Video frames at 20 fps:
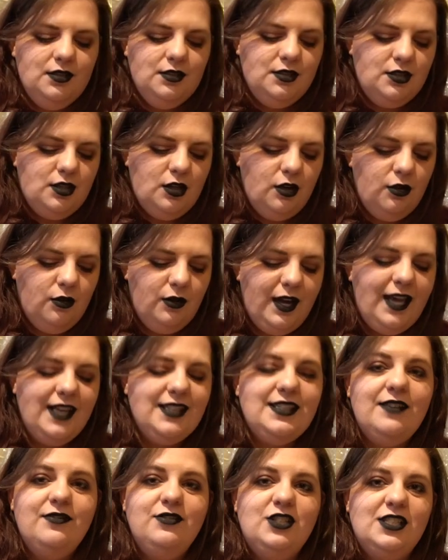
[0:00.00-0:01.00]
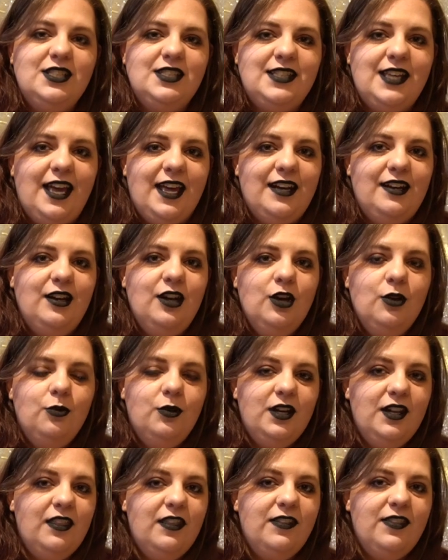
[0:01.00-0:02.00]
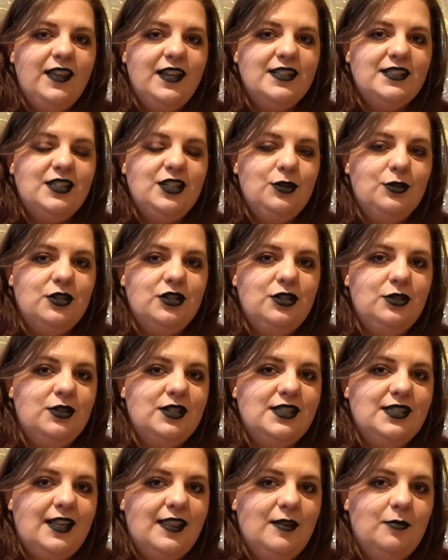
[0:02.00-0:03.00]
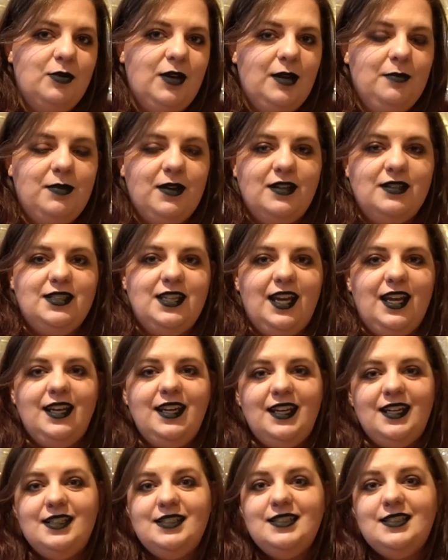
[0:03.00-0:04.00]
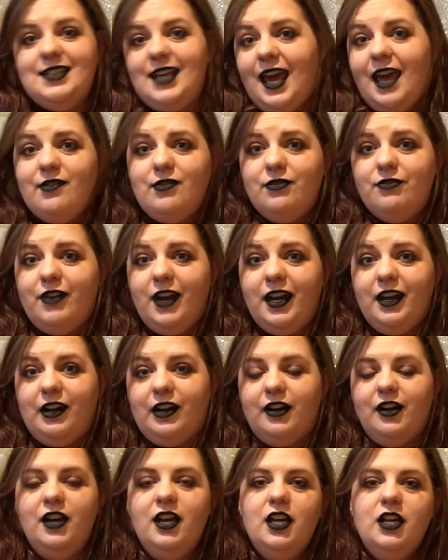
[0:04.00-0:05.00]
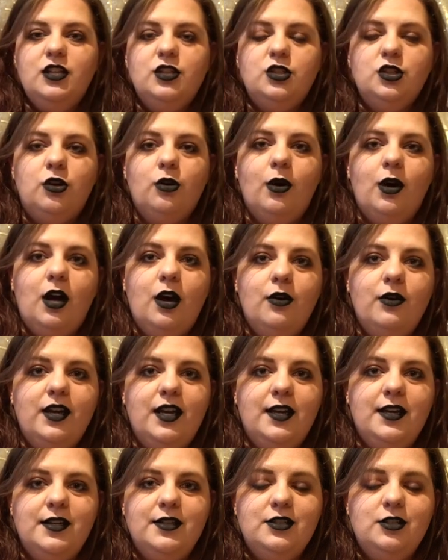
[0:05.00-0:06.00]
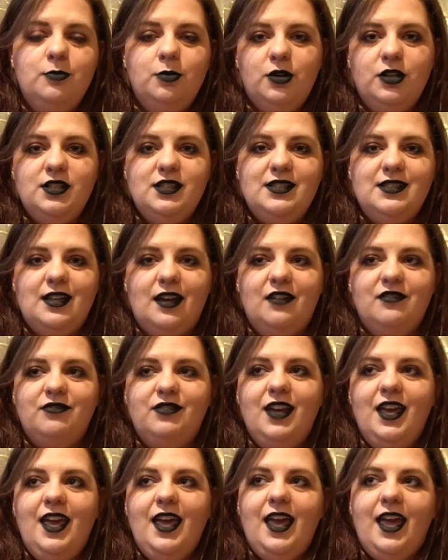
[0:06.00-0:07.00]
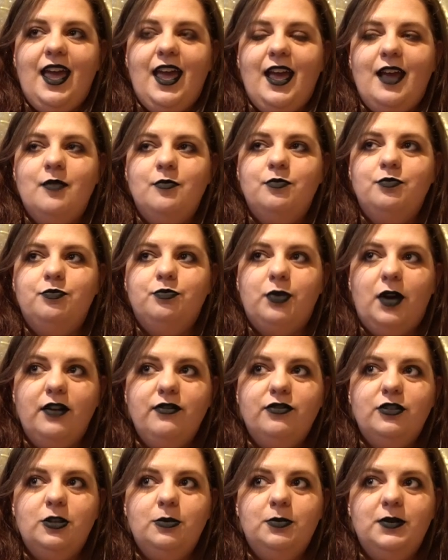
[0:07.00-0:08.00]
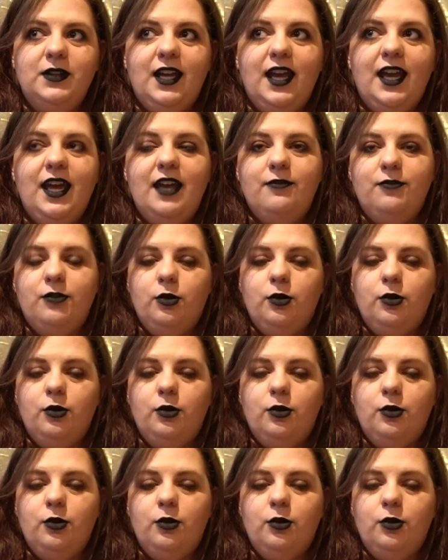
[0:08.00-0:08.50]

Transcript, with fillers: So, as I've just said, one of the things that you can do to celebrate Beltane is to have a fire, to go out and to burn stuff. And preferably, if